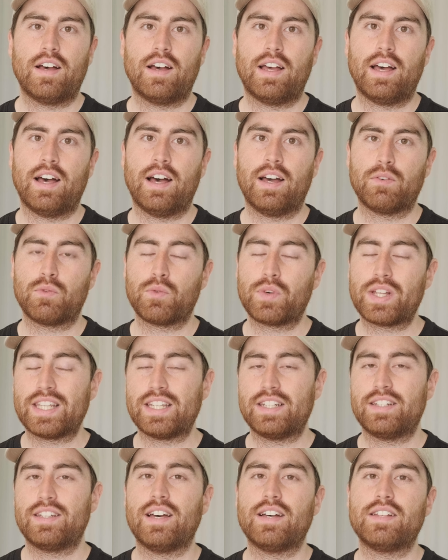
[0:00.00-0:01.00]
It
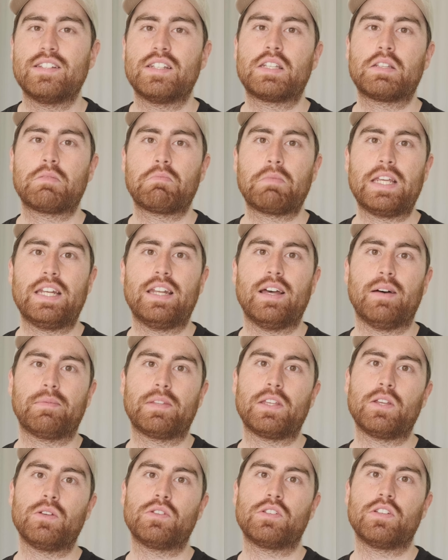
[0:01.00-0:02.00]
really does speed up
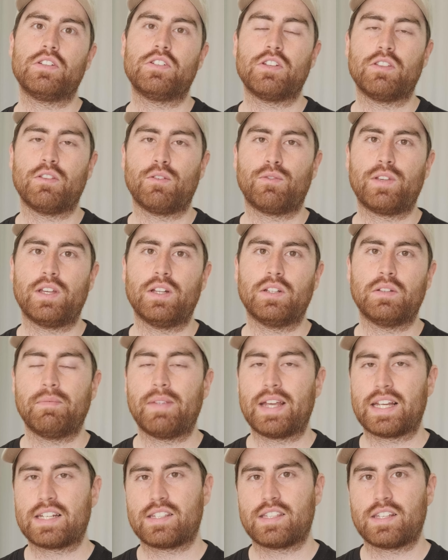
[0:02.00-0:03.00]
the usage in the field and
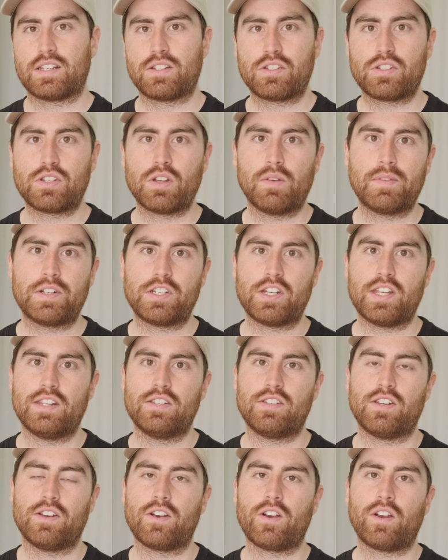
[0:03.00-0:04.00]
makes things so much
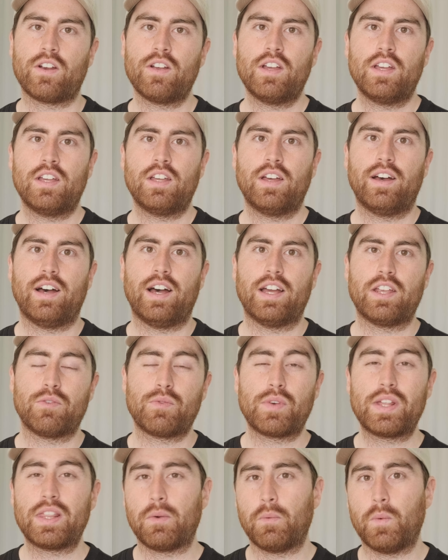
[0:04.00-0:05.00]
easier. You
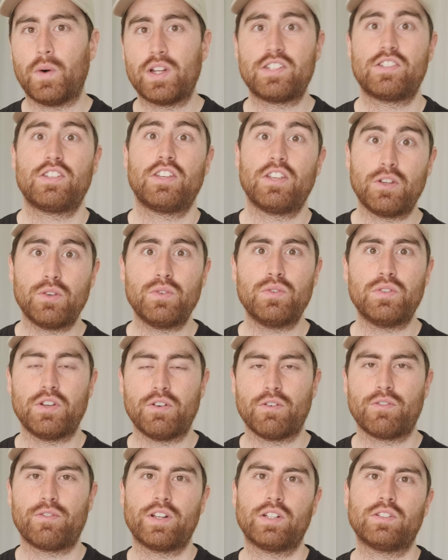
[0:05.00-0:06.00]
really want to use
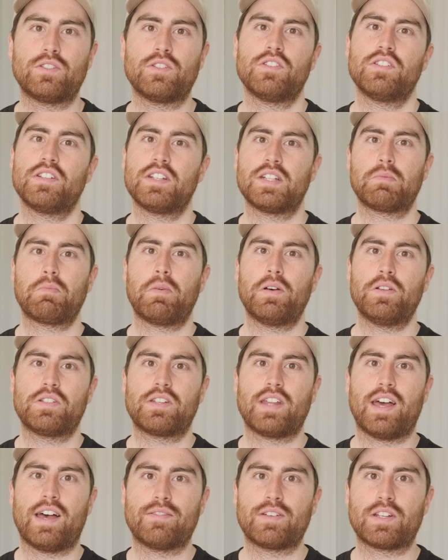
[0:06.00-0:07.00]
your filters as
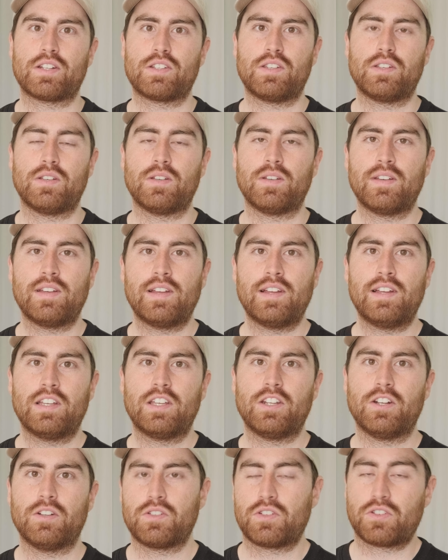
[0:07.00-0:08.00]
opposed to having to
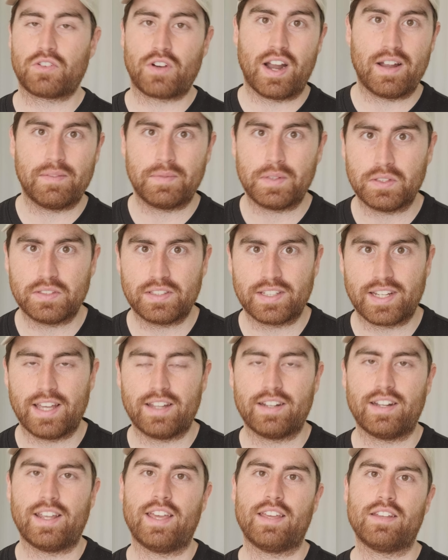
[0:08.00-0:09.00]
scramble to
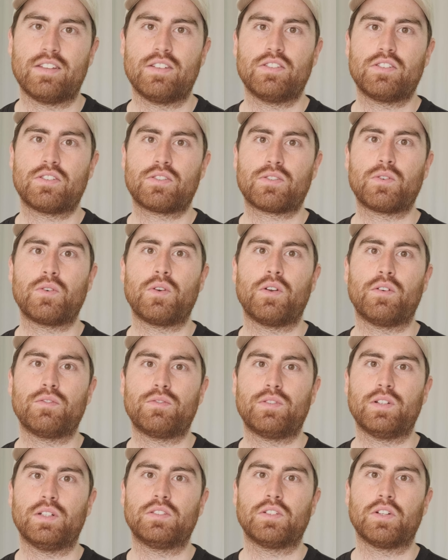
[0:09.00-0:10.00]
get a screw-on
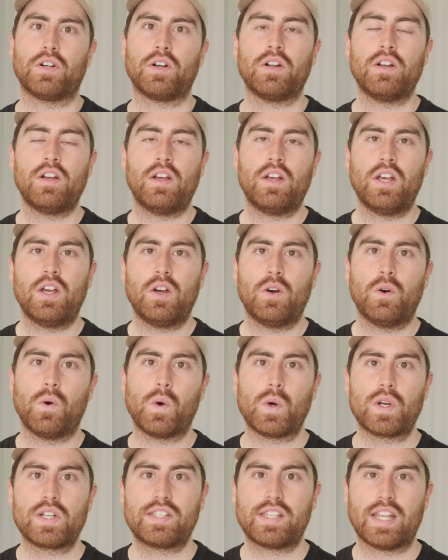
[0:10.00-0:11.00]
filter
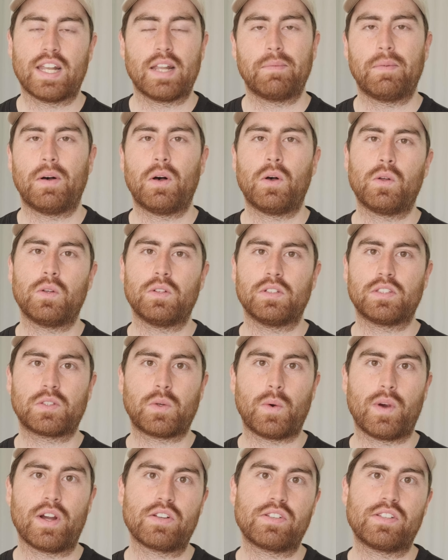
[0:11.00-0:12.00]
or set up a whole
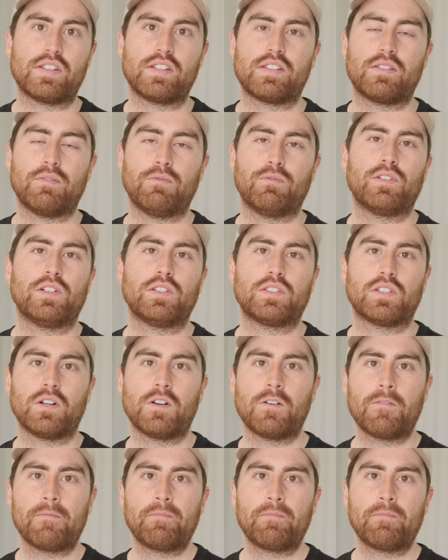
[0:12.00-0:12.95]
square system filter.